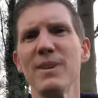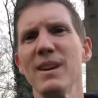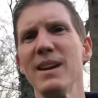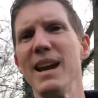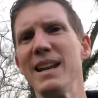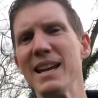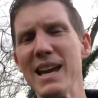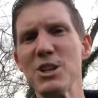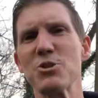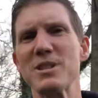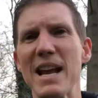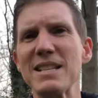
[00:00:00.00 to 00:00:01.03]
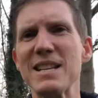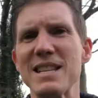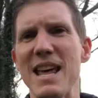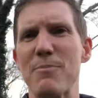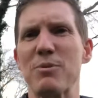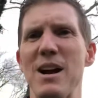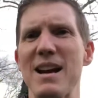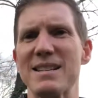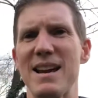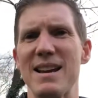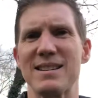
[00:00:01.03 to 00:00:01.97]
and engage your senses in that
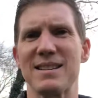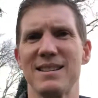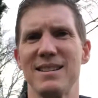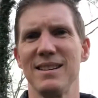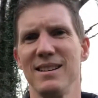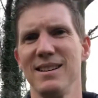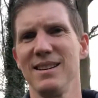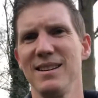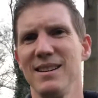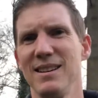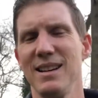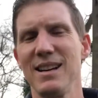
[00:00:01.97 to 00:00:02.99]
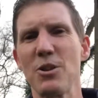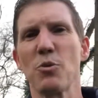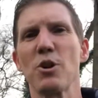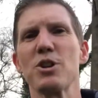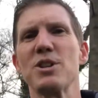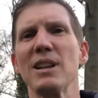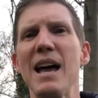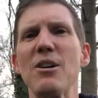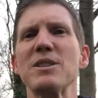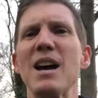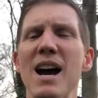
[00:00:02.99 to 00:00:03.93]
process. In other words, allow
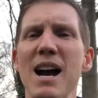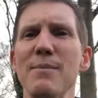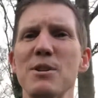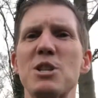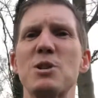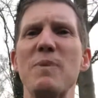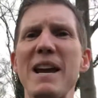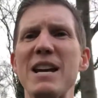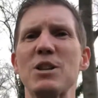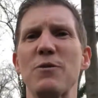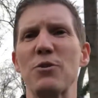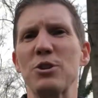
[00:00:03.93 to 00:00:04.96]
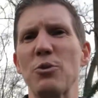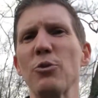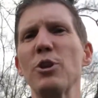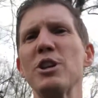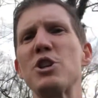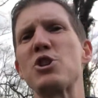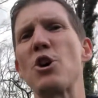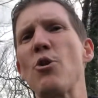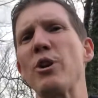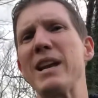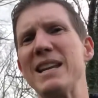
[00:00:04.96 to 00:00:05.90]
time and space for it to really
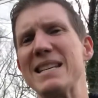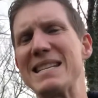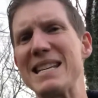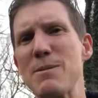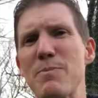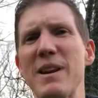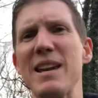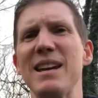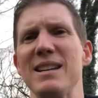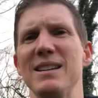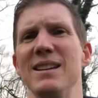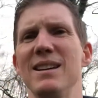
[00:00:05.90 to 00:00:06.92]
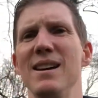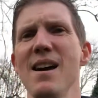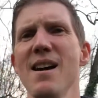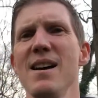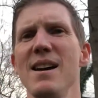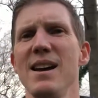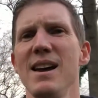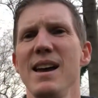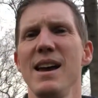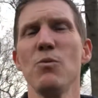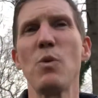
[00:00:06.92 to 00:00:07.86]
soak in and seep in.
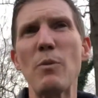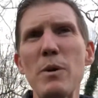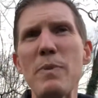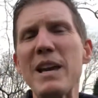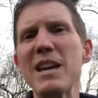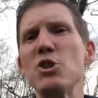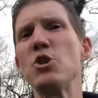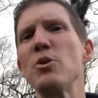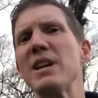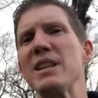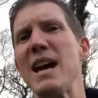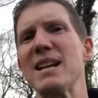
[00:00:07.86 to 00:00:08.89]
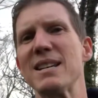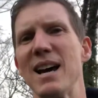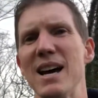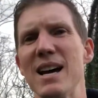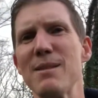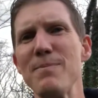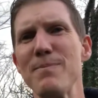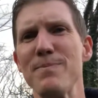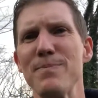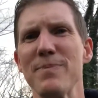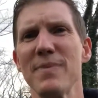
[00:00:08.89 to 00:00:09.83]
And what we begin doing in that time
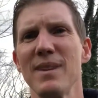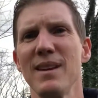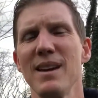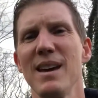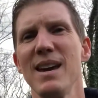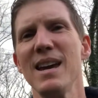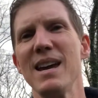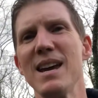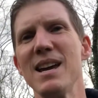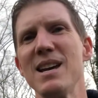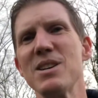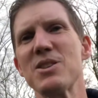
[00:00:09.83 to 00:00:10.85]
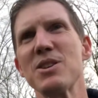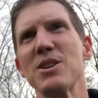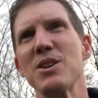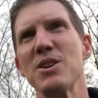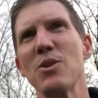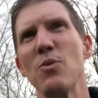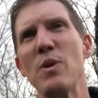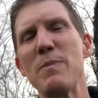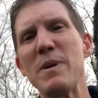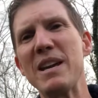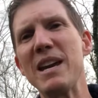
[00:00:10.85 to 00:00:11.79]
is we
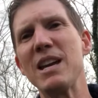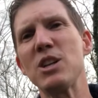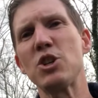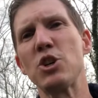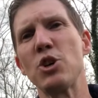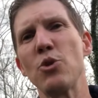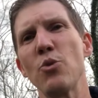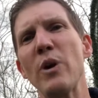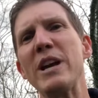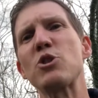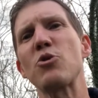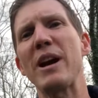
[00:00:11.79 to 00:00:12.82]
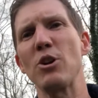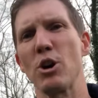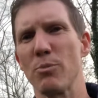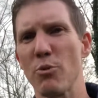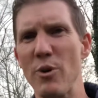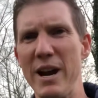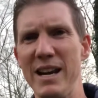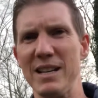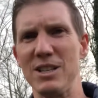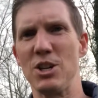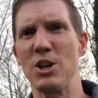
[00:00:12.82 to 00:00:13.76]
begin to retrain our
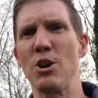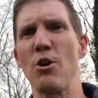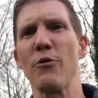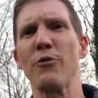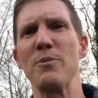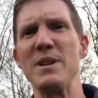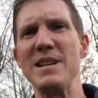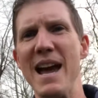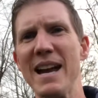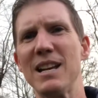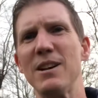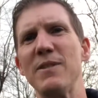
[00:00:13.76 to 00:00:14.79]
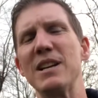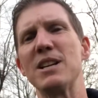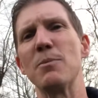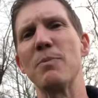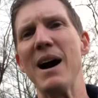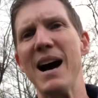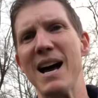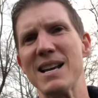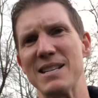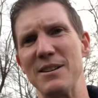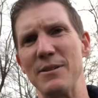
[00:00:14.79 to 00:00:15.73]
brain to go from the negative into the
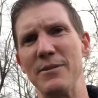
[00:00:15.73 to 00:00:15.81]
positive.